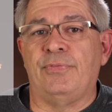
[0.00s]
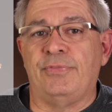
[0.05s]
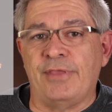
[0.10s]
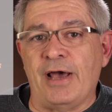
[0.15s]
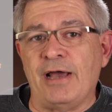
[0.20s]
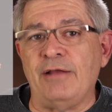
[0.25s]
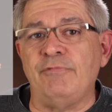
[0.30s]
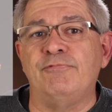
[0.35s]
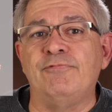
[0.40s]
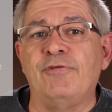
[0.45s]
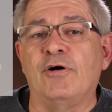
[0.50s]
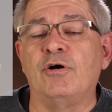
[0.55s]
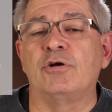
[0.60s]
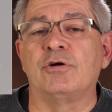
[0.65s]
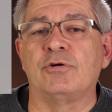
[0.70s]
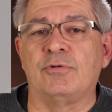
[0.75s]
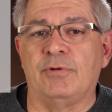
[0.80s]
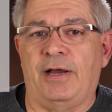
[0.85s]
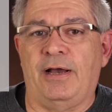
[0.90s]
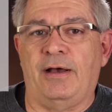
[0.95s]
That
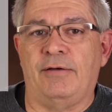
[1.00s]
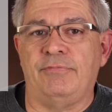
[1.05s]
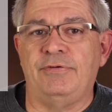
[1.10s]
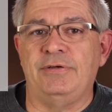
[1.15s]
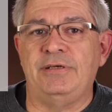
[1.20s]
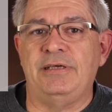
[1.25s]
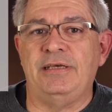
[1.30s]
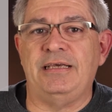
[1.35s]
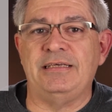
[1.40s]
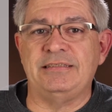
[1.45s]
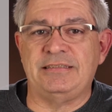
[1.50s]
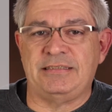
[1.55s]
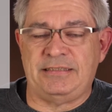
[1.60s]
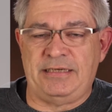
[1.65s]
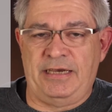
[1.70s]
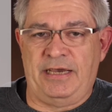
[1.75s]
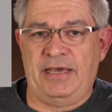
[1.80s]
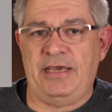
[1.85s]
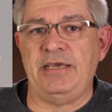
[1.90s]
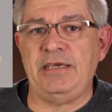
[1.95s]
photograph is
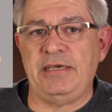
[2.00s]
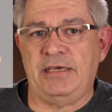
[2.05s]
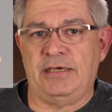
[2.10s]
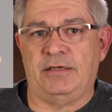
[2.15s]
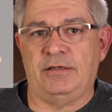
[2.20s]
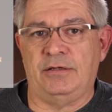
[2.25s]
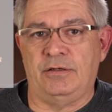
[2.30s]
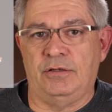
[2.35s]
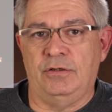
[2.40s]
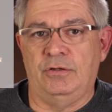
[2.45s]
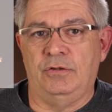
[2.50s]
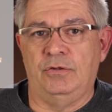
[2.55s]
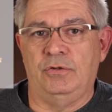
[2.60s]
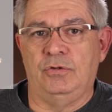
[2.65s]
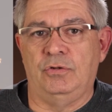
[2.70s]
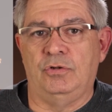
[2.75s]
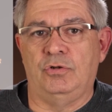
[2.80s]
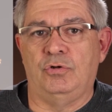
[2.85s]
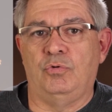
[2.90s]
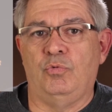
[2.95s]
taken
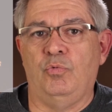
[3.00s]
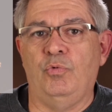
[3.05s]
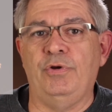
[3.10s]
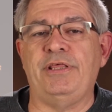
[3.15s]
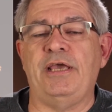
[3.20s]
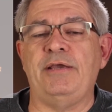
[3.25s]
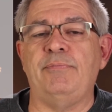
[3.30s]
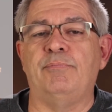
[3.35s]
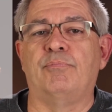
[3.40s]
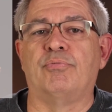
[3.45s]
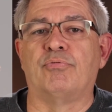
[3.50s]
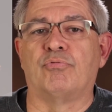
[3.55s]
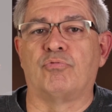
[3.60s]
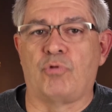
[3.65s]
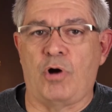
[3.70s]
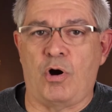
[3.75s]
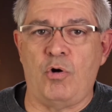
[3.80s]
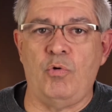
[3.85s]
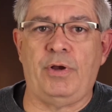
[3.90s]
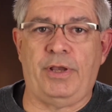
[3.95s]
with a
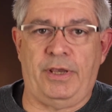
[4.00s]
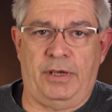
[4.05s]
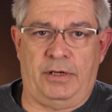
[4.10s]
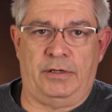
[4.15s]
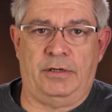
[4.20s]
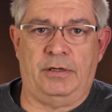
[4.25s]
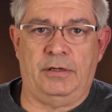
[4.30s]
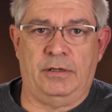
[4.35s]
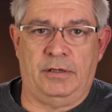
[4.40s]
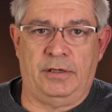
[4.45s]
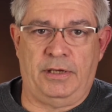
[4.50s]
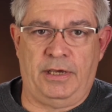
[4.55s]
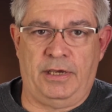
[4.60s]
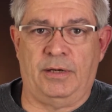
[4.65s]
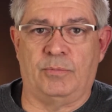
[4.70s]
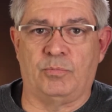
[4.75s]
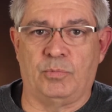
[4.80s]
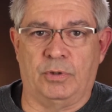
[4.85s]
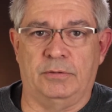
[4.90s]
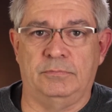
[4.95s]
broken
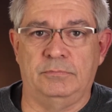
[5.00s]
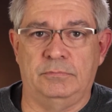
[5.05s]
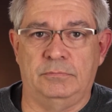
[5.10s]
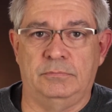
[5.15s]
camera.